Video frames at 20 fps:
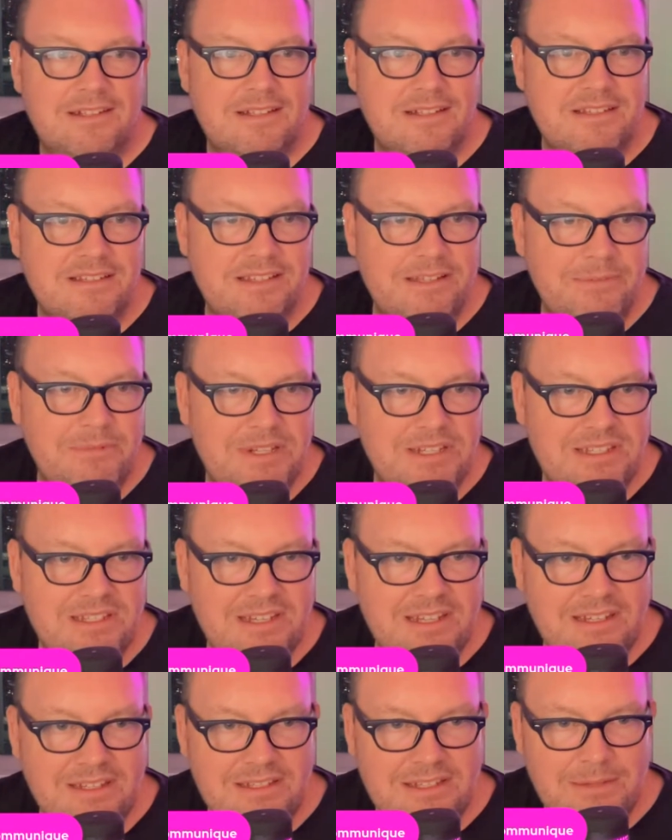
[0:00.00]

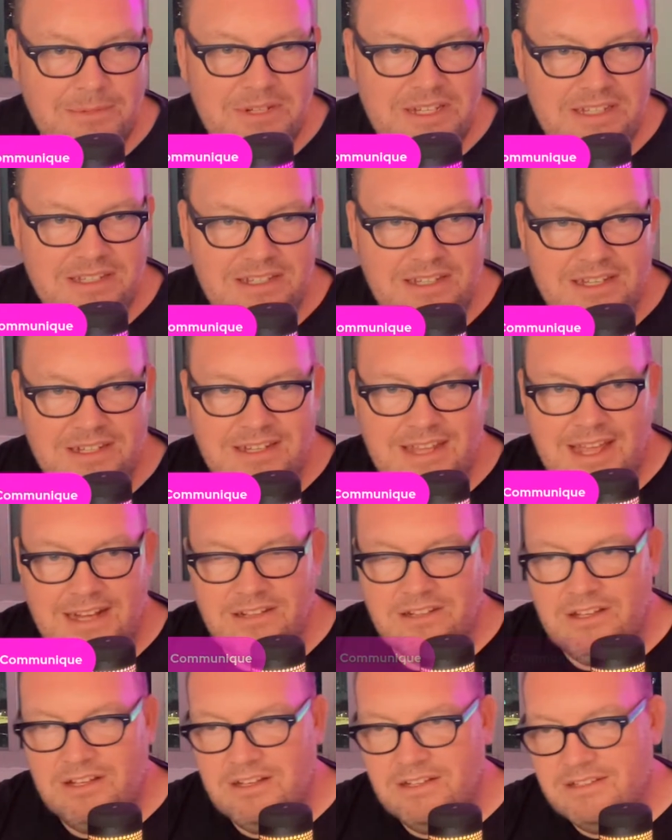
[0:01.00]
CBDC attack
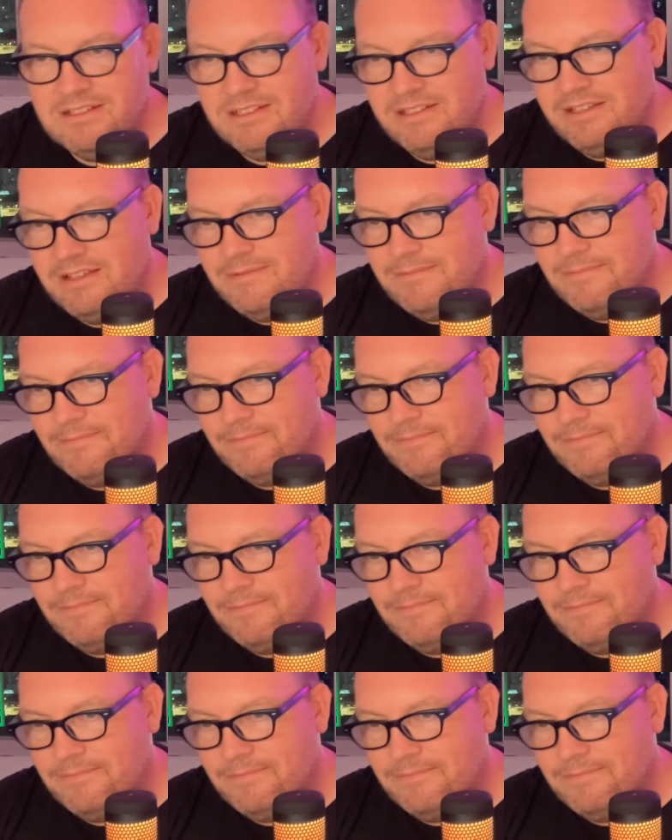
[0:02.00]
dogs. Yeah.